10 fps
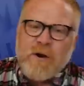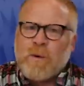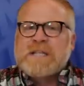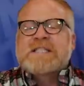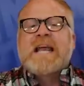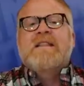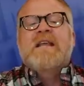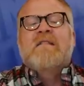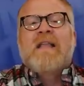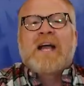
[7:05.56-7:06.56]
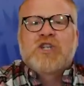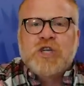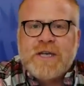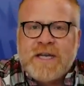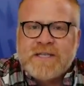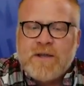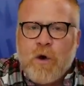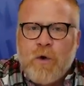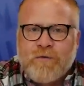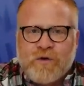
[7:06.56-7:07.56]
I don't want to say the election is
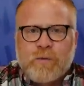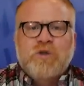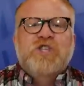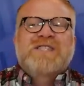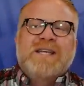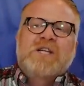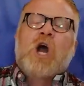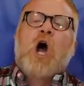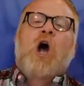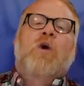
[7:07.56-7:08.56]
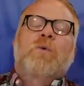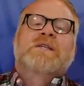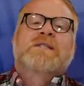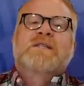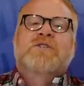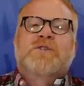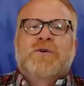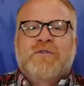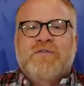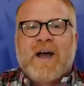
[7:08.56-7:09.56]
over. We'll just say Congress
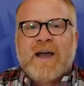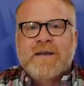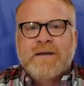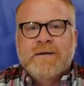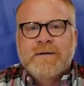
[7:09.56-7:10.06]
certified.